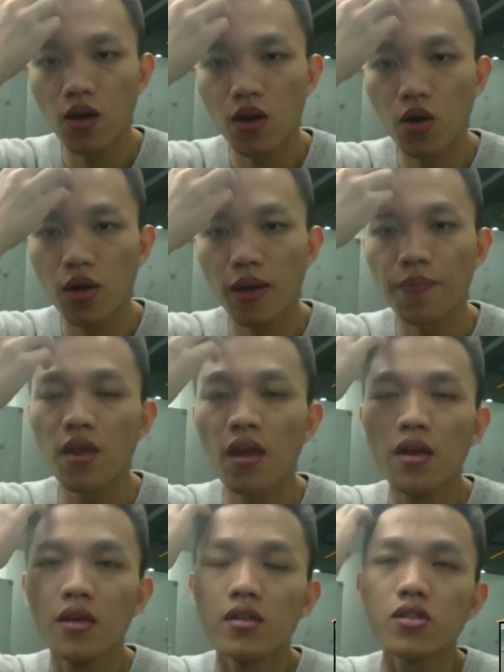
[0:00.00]
Okay,
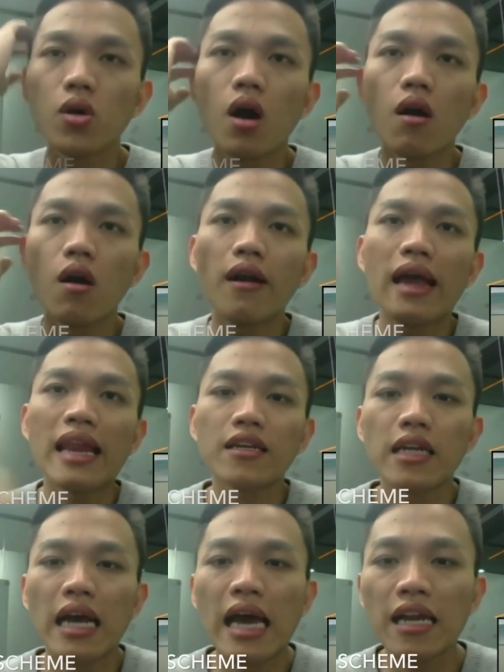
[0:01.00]
so our
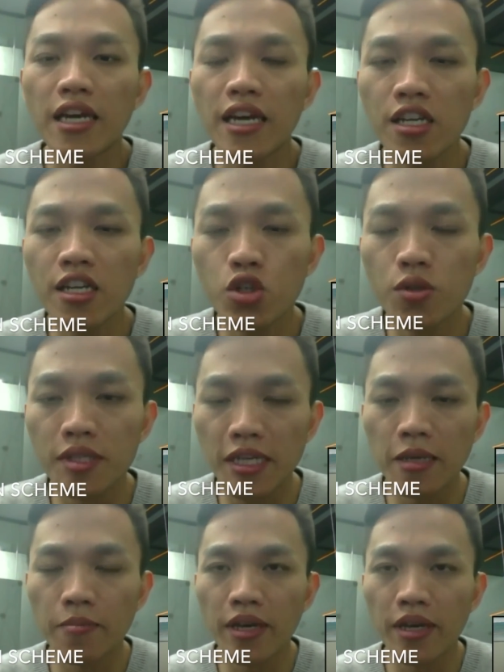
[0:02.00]
allocation
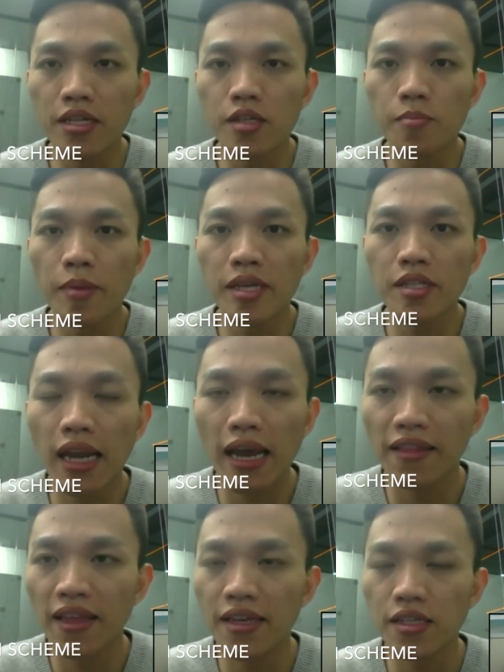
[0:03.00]
scheme is basically
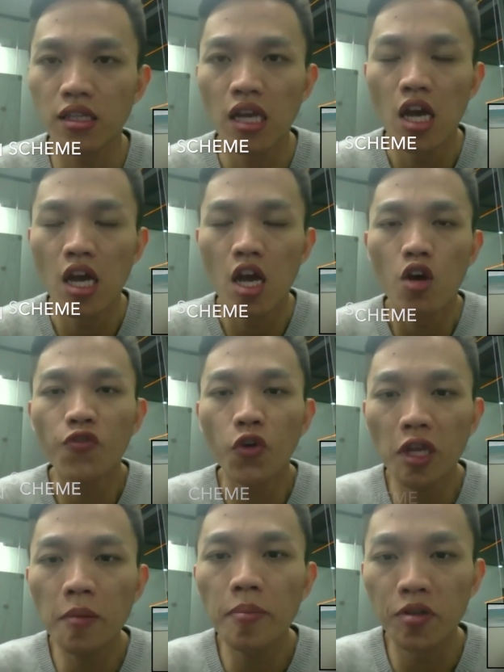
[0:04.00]
like this.
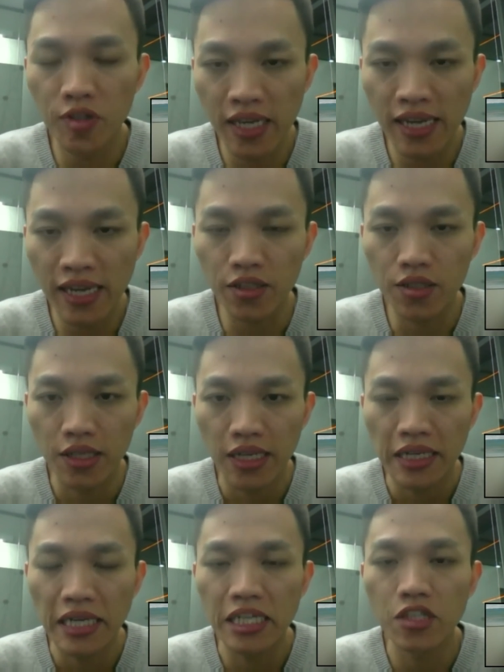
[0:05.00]
40%
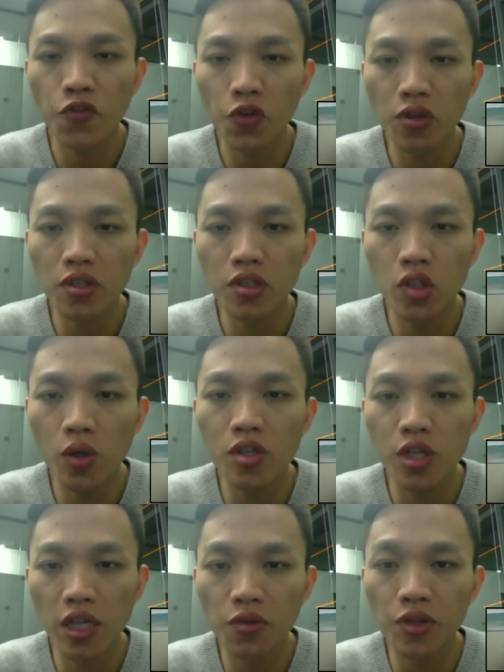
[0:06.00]
is for the
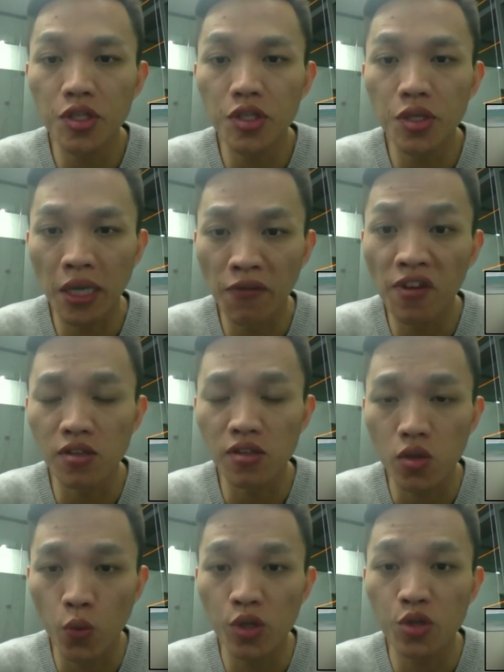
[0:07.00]
token generation
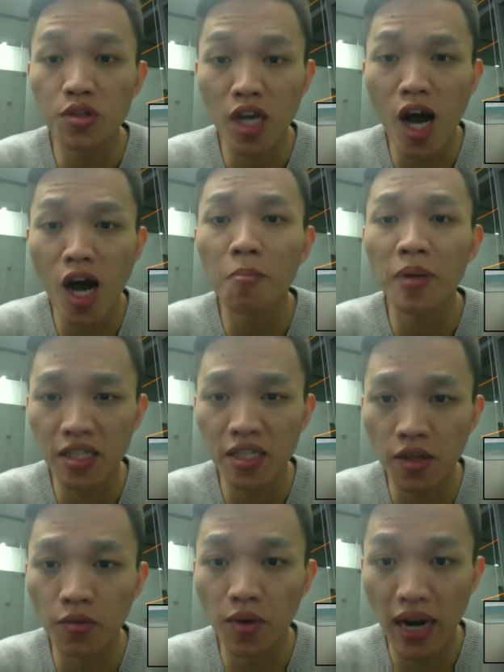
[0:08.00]
event, which is
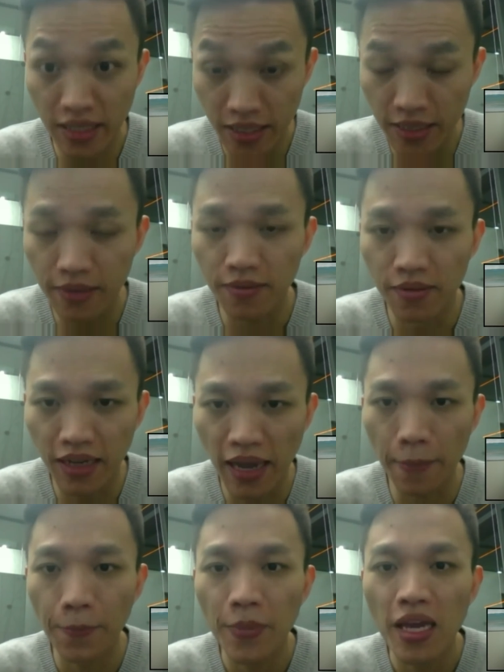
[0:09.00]
completed already,
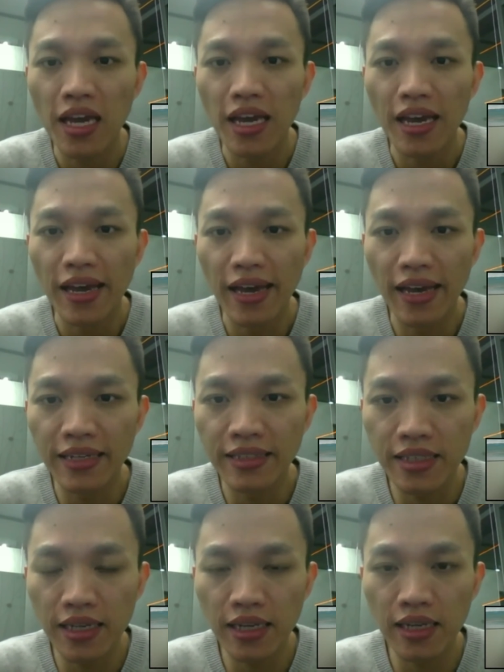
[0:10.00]
yeah.
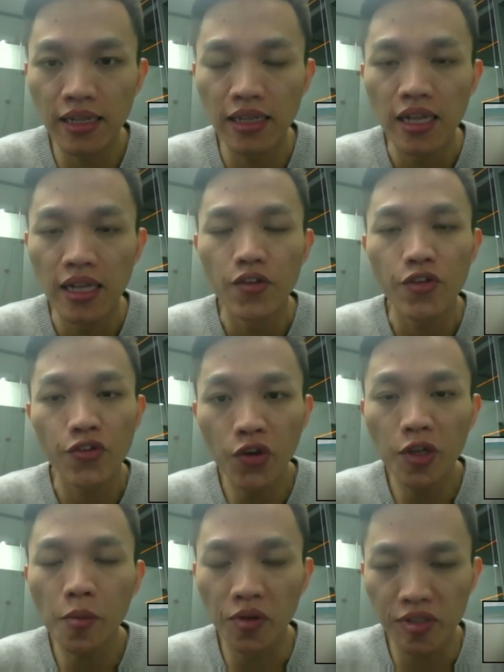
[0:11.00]
And
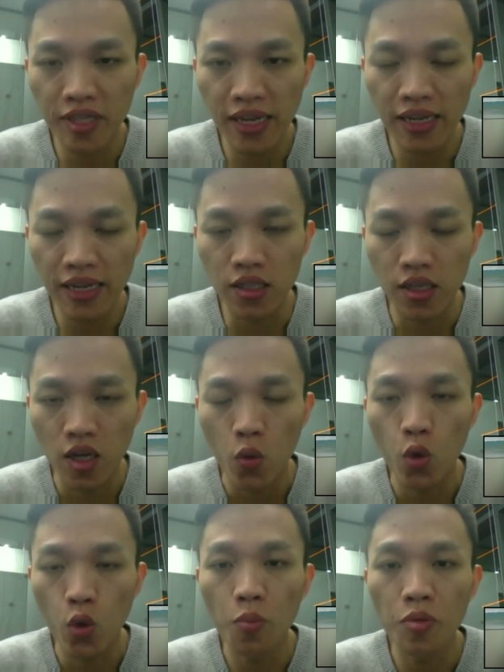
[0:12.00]
30%
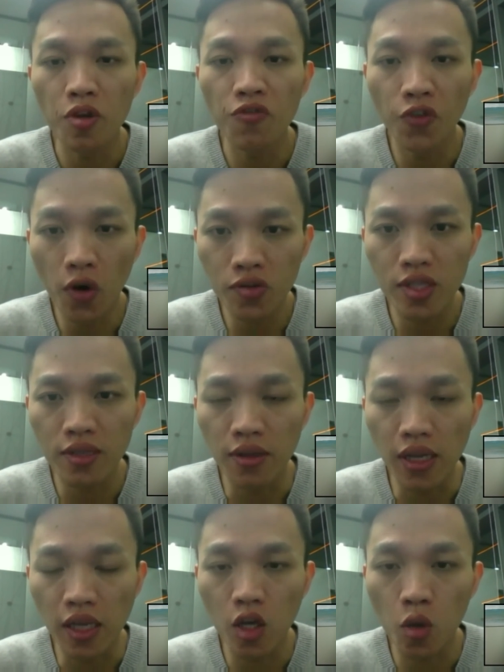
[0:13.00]
will be
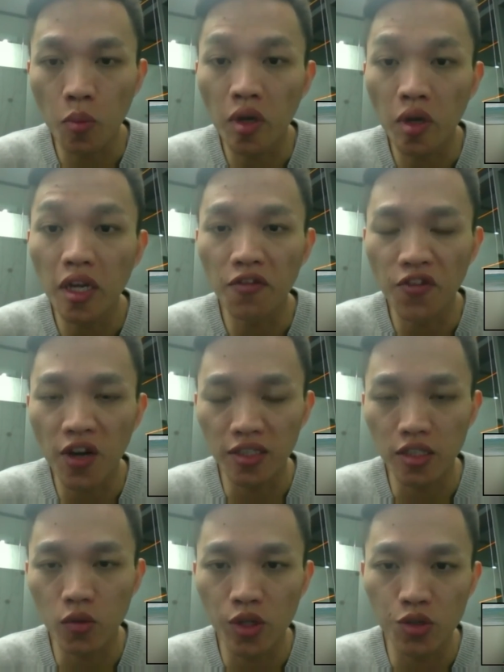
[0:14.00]
frozen in the community
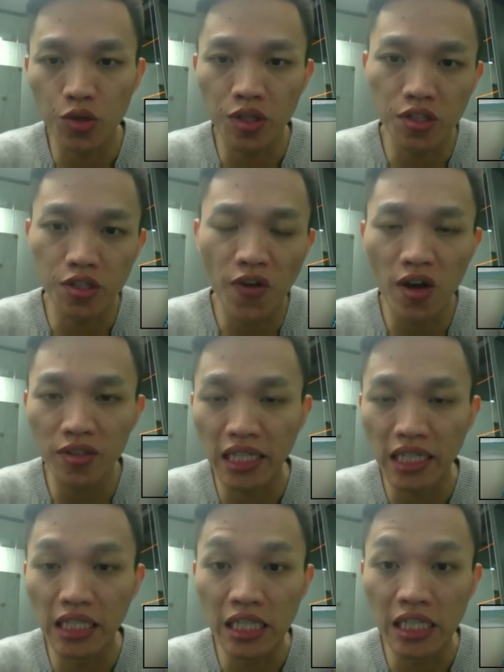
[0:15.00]
fund, which is
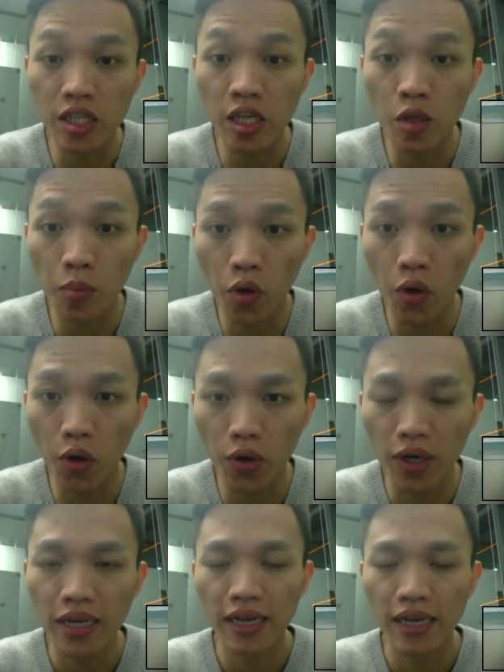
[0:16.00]
founded in
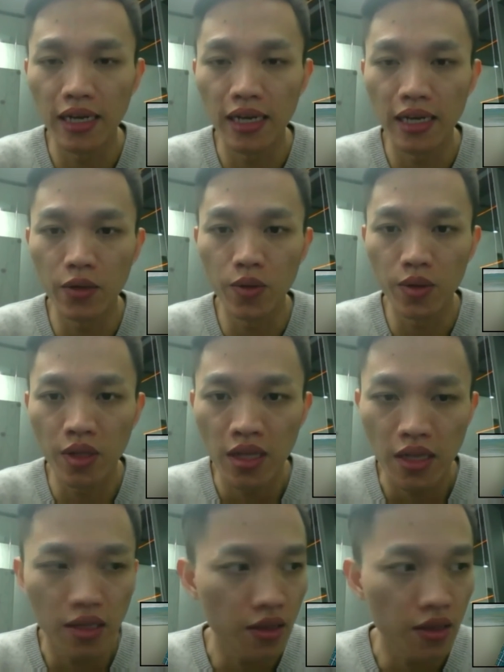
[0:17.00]
Singapore.
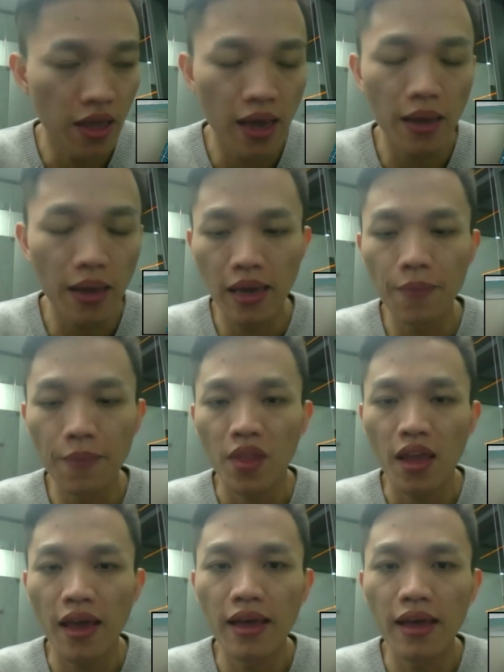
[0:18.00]

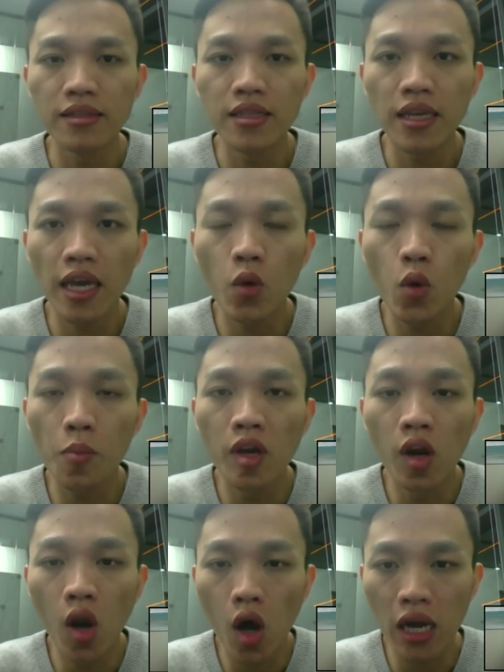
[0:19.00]
And it will
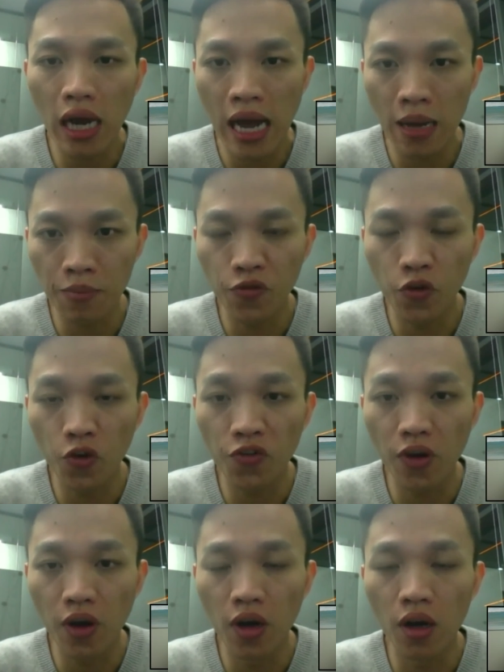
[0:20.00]
be locked up for
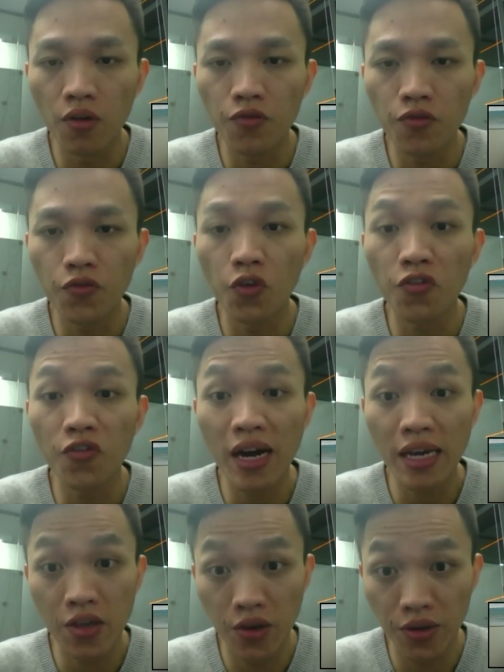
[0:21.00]

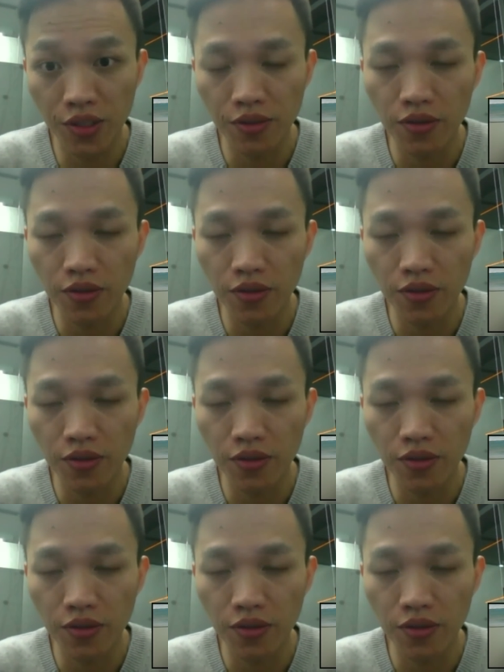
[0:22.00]
5 years.